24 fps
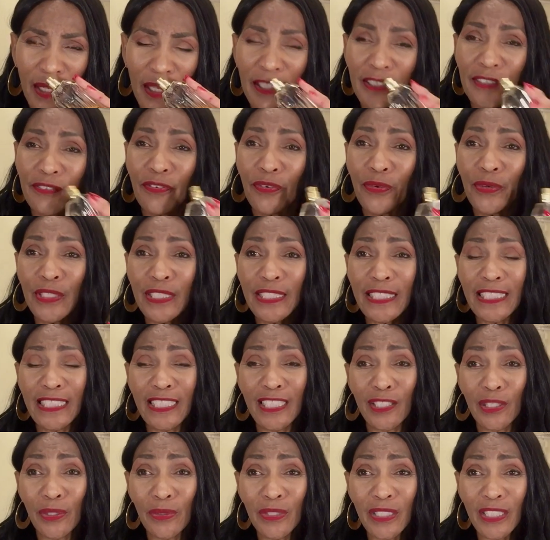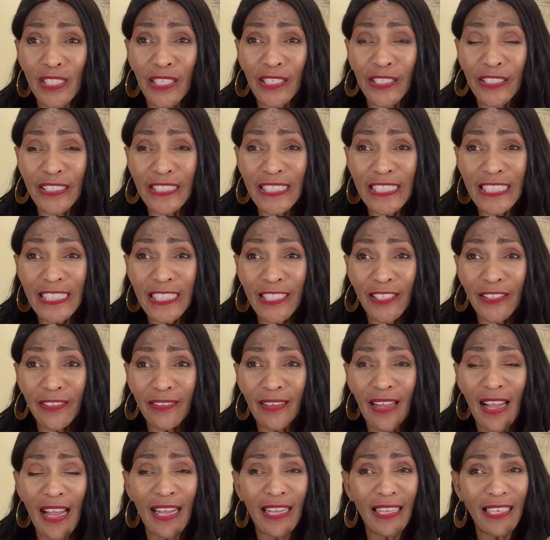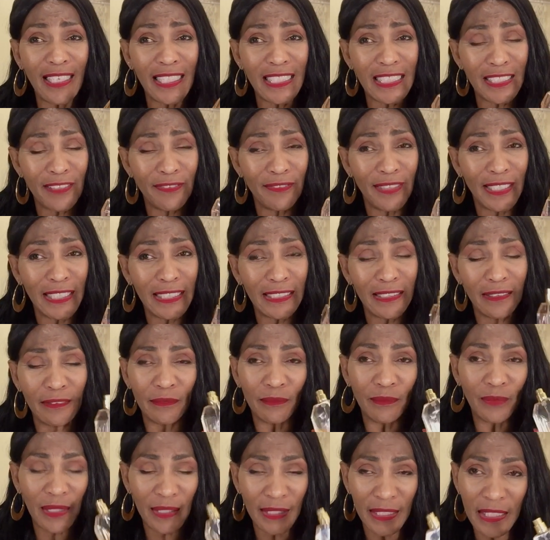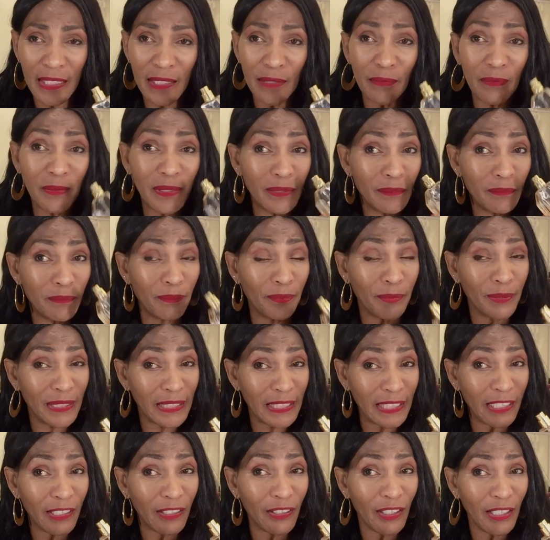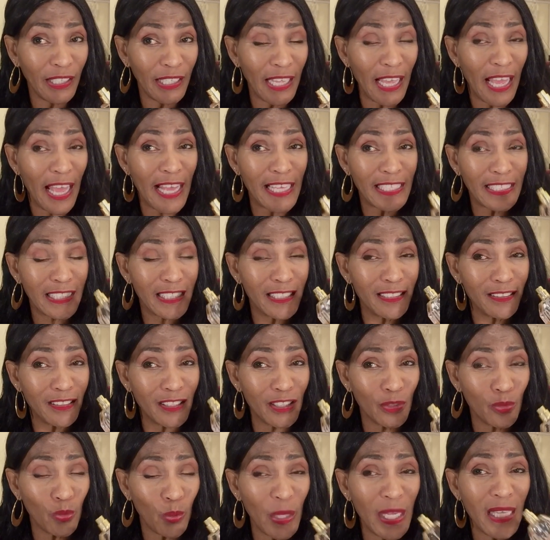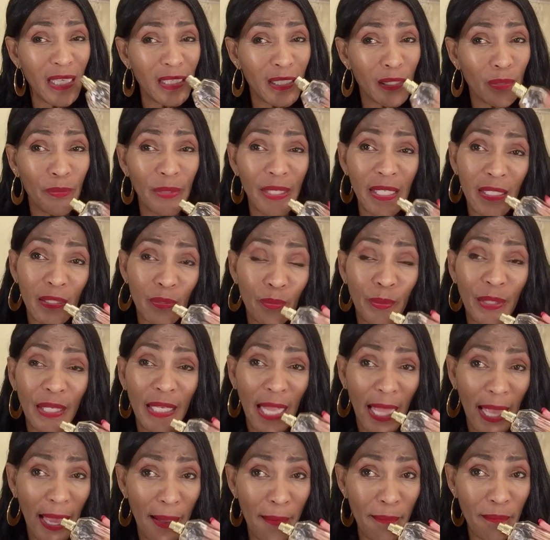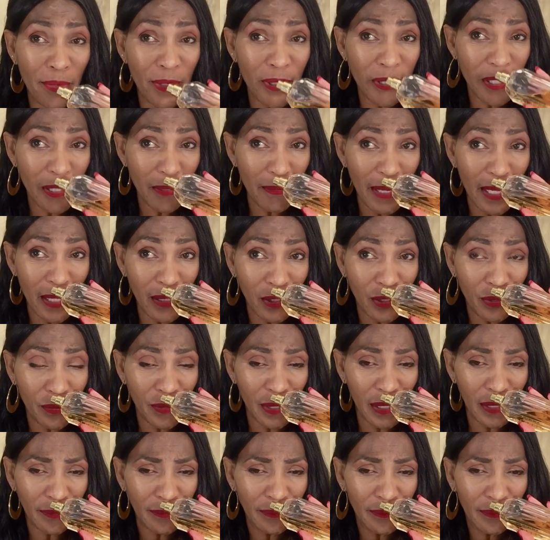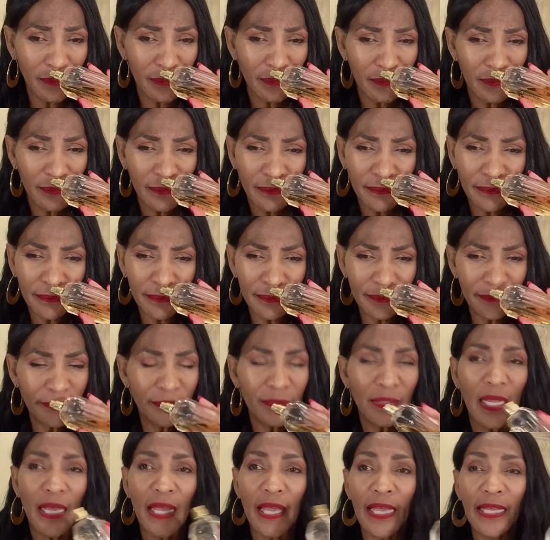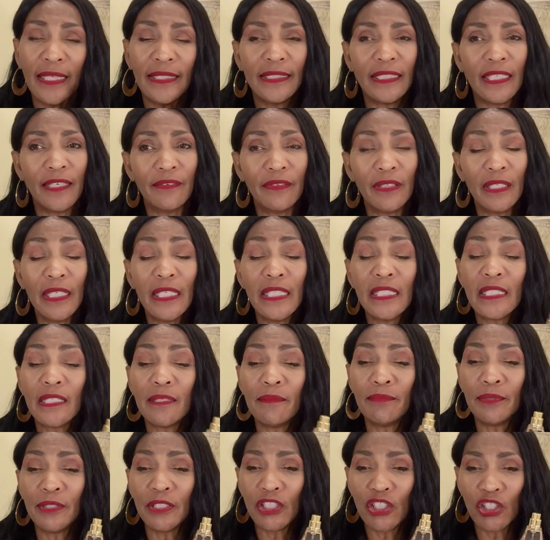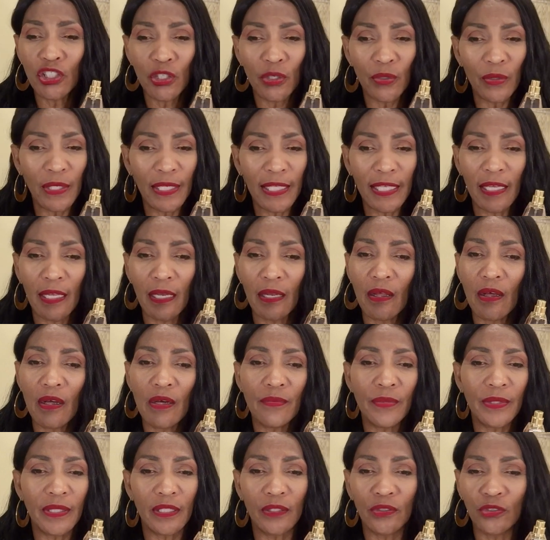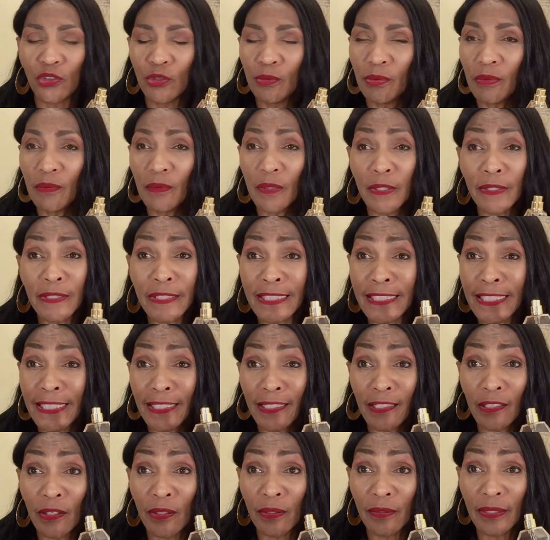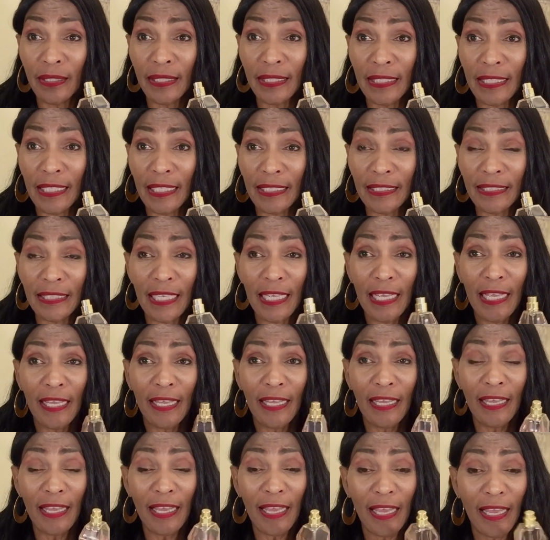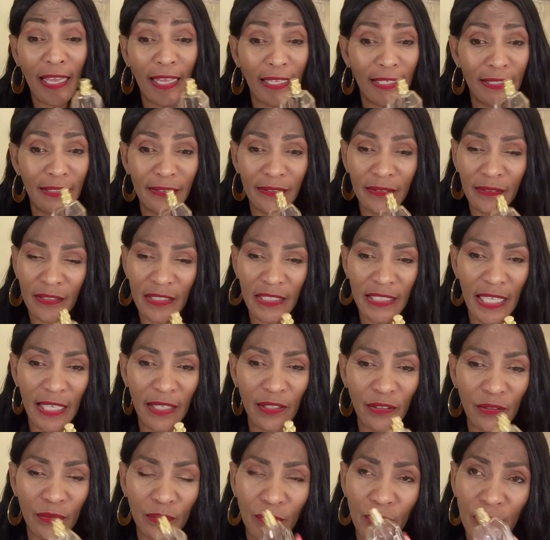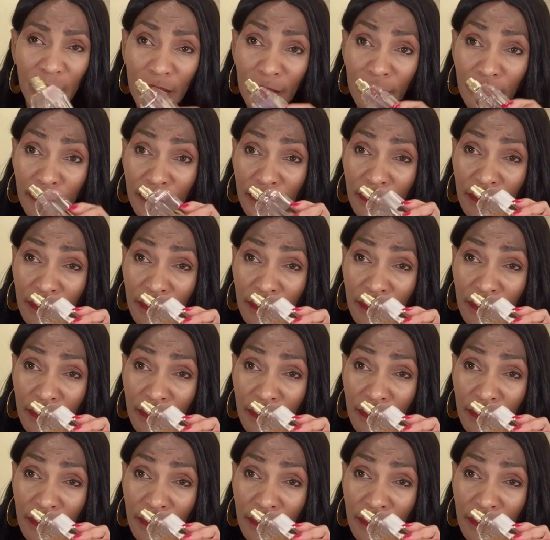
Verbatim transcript: as far as its notes are considered, I classify, well, this one particularly has the sweet, sweet, sweet amber smell to it. Mm, and definitely some patchouli along with the tuberose and the coconut and sandalwood